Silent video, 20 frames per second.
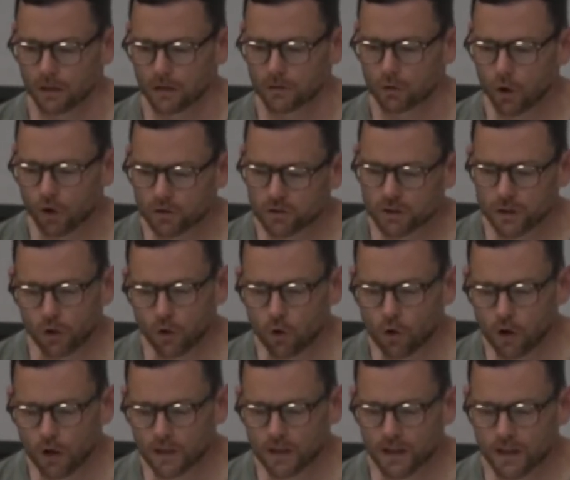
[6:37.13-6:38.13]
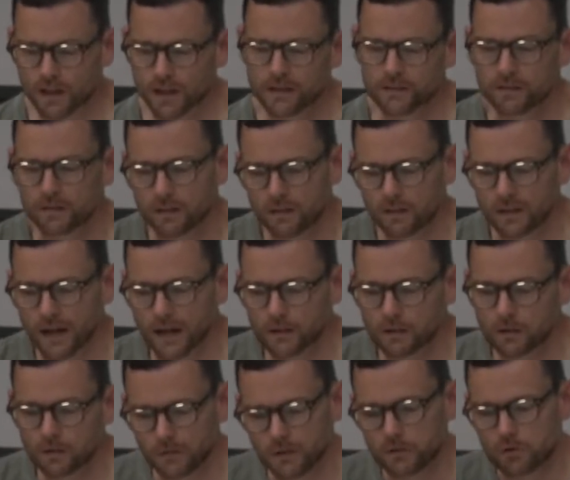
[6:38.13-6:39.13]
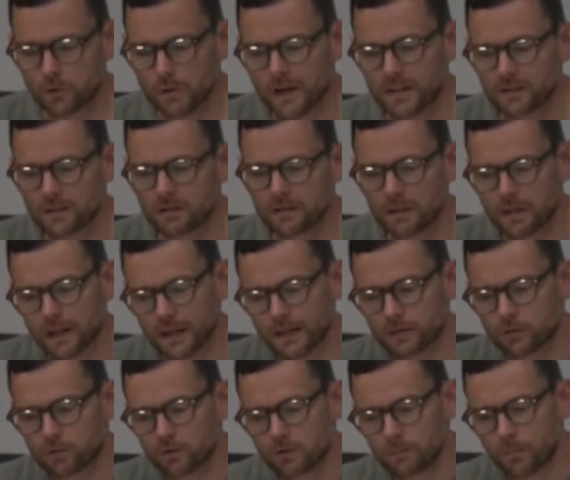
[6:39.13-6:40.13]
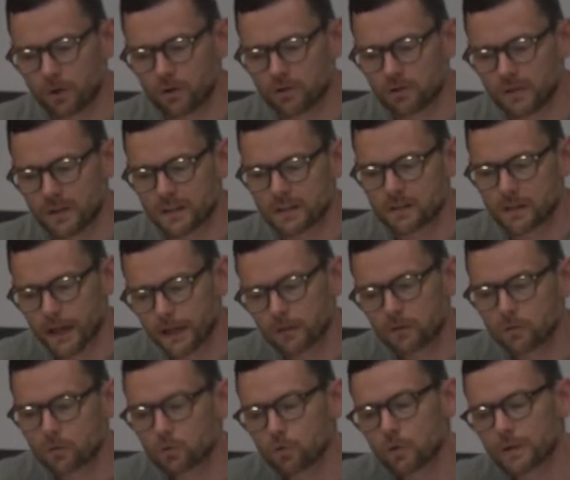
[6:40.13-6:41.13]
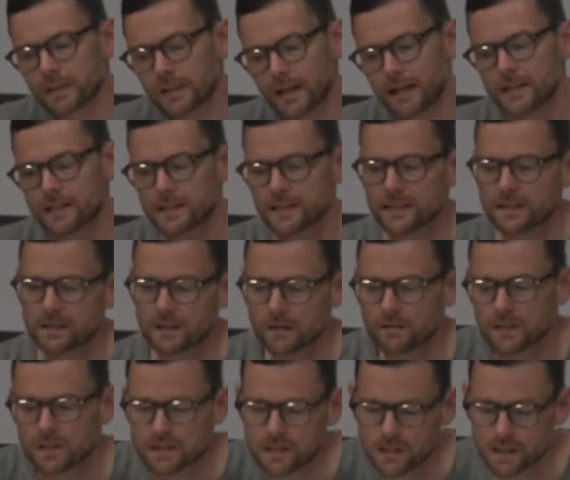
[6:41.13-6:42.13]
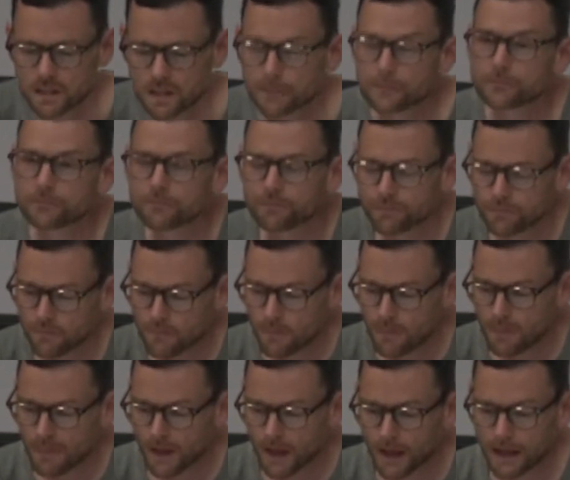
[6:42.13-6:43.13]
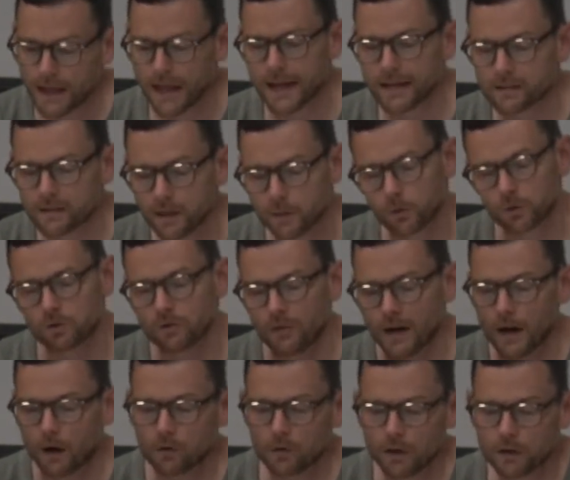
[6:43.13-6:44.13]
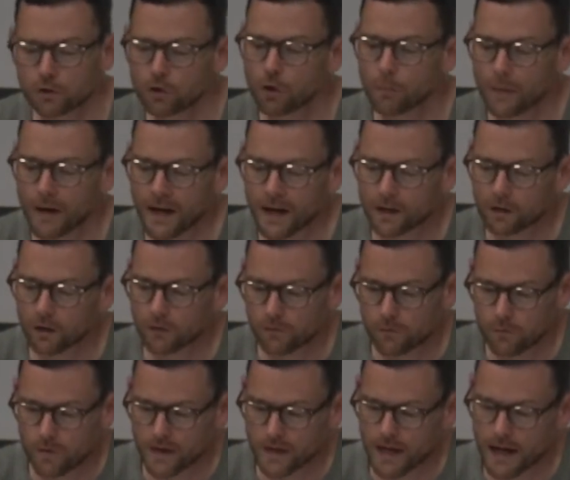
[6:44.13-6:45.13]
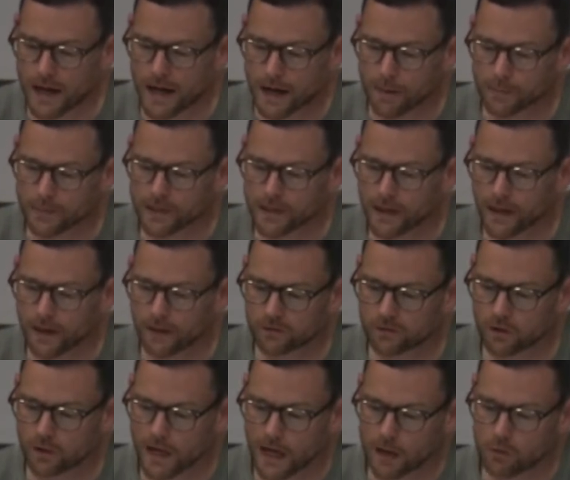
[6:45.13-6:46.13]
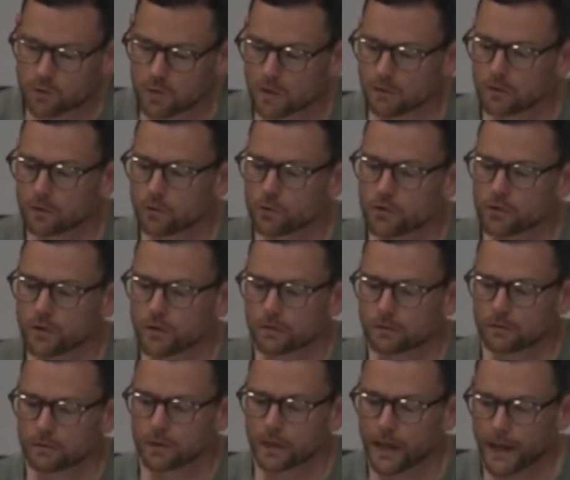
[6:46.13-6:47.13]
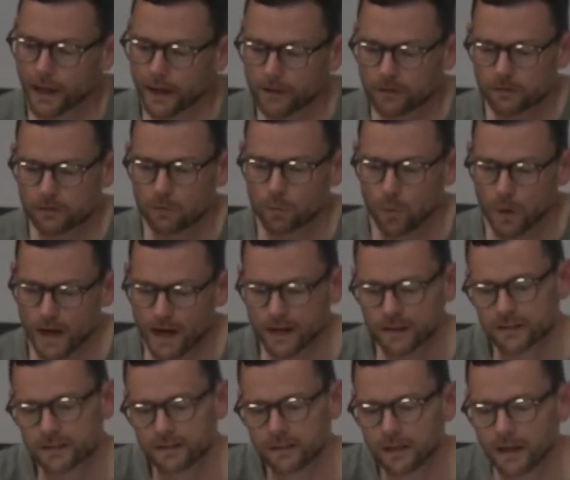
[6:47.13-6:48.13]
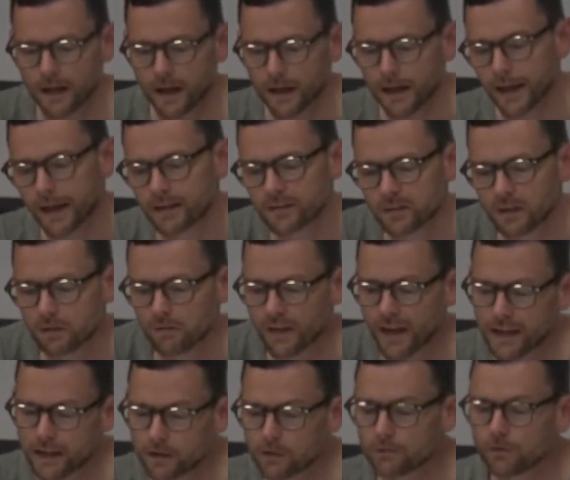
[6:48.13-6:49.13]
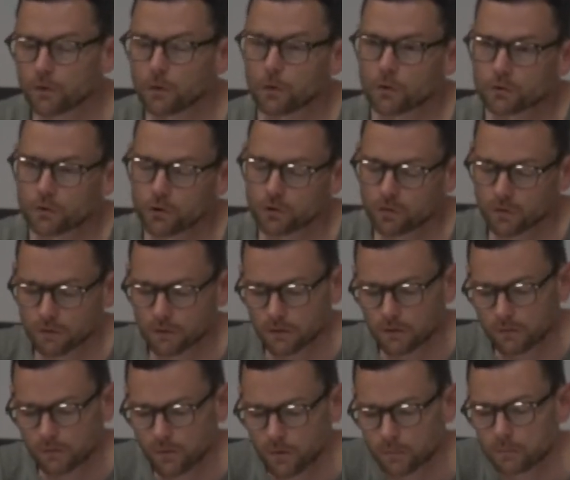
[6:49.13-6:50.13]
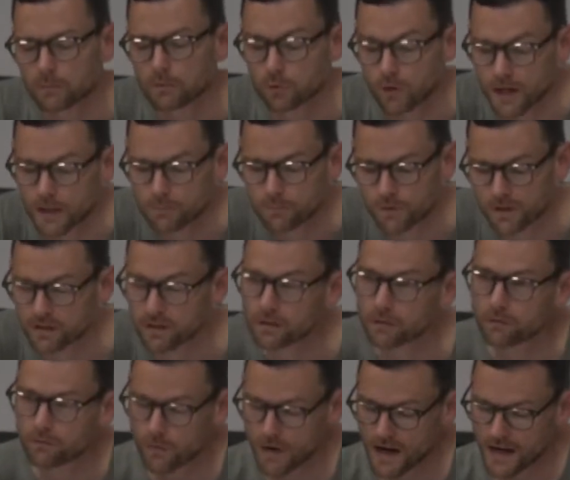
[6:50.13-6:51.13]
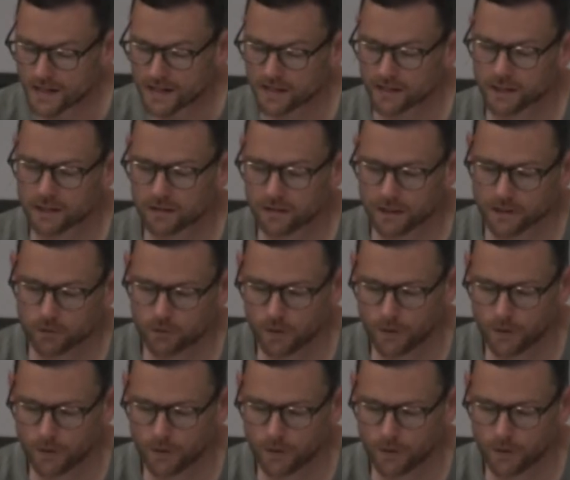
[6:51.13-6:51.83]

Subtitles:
Trotsky organized a decisive insurrection that led to the Bolshevik state coup in 1917. Later he was found on command of the Red Army against the counter-revolution, against the Whites, and against invading forces from Great Britain, France, etc.